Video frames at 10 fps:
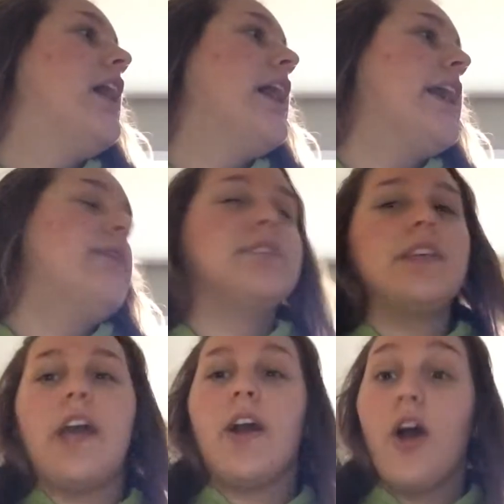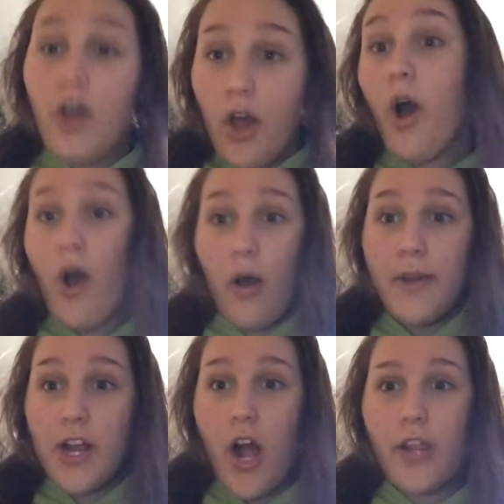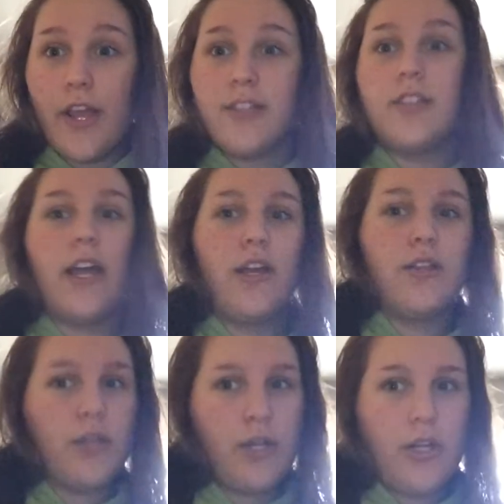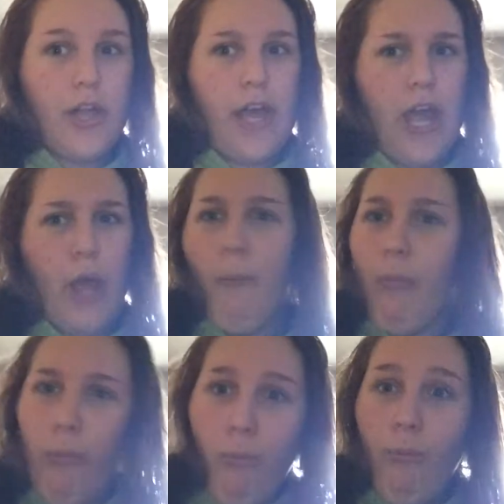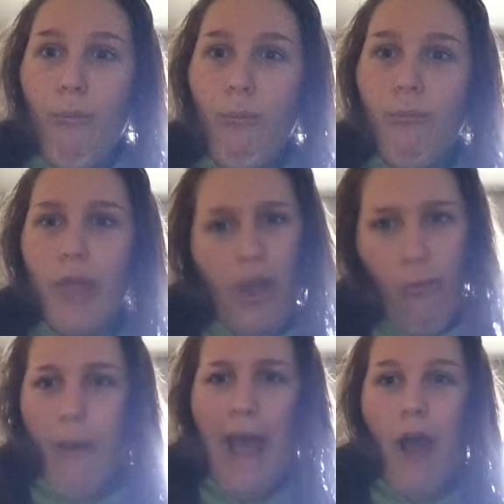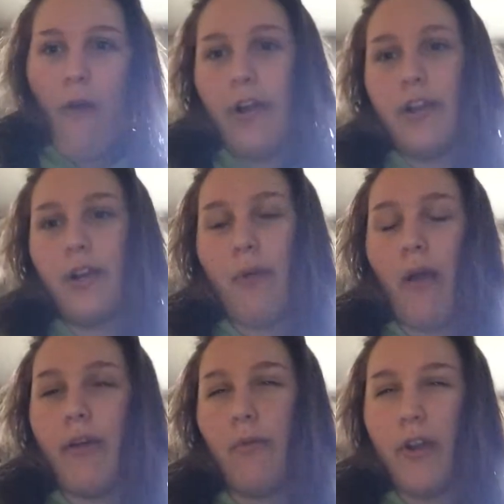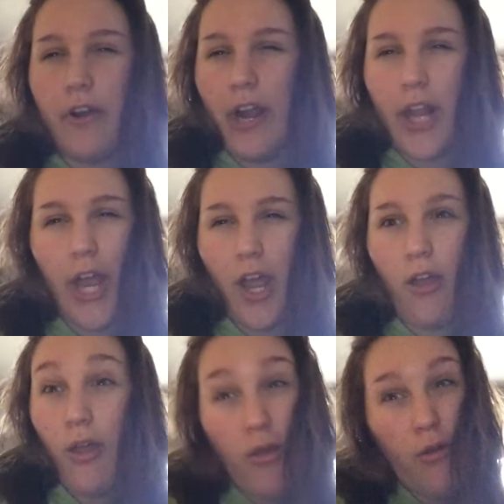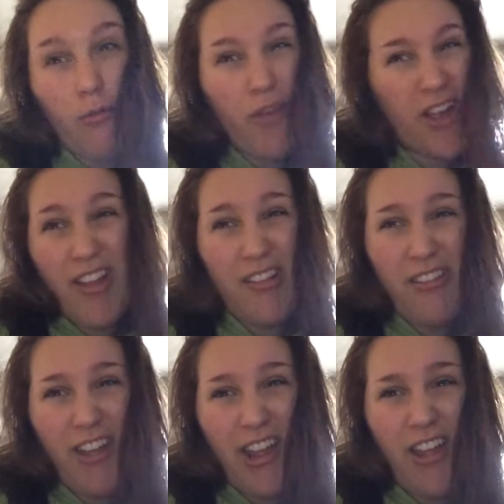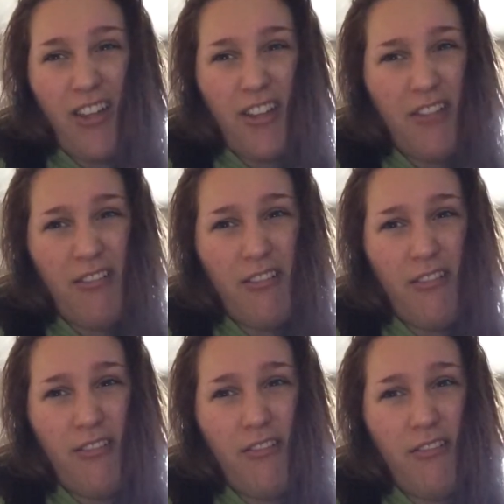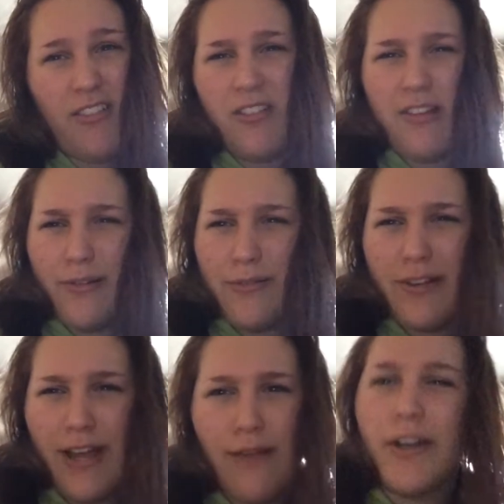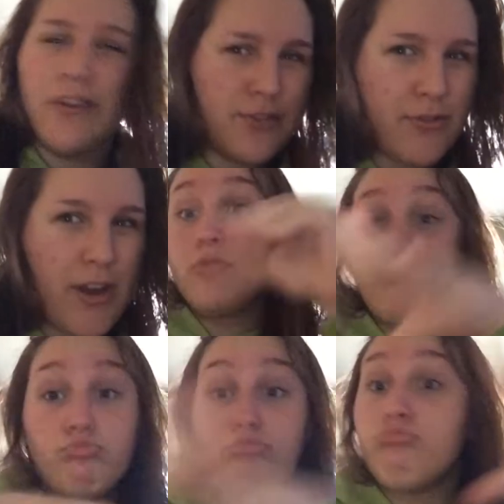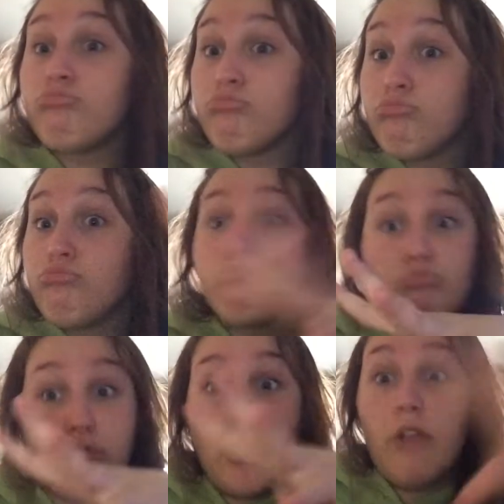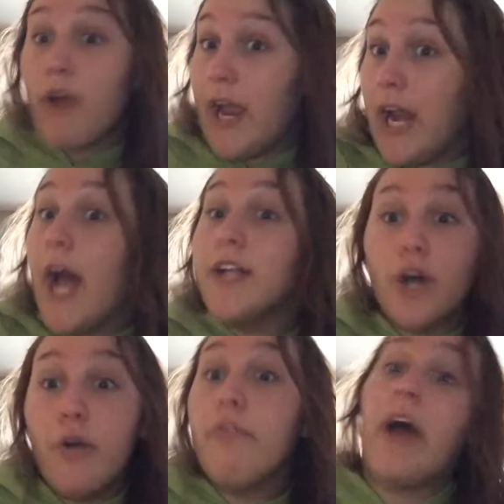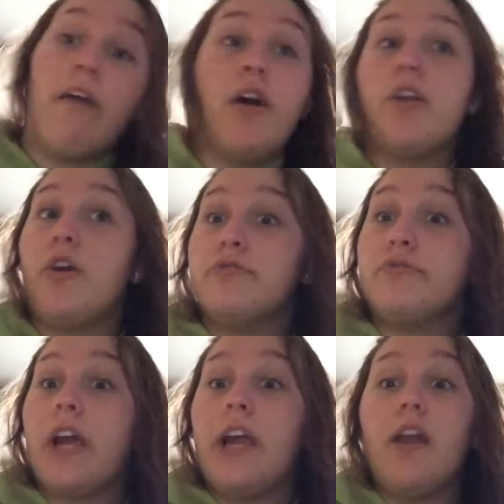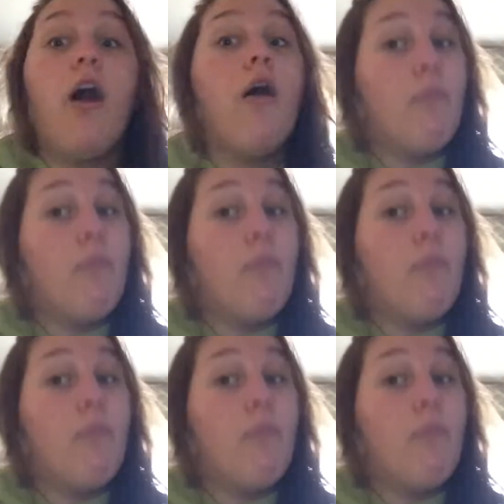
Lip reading: And I was like, oh my god, that's like literally like wow. And you're probably wondering like, Mackenzie, you don't have a nose ring. You're right, I don't have a nose ring.